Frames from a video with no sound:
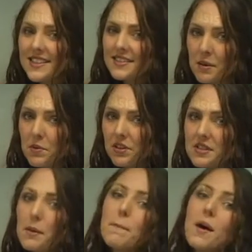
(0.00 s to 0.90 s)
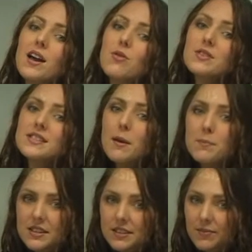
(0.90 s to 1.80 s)
the stimulus by a
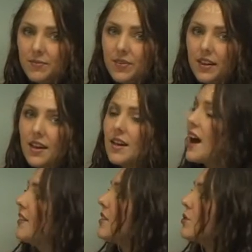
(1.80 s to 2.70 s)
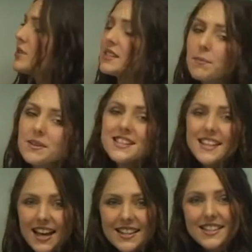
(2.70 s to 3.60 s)
receptor. And then the receptor
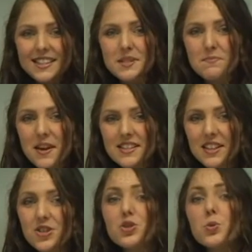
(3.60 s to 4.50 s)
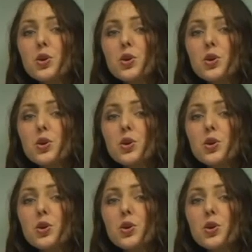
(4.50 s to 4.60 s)
sends this message to a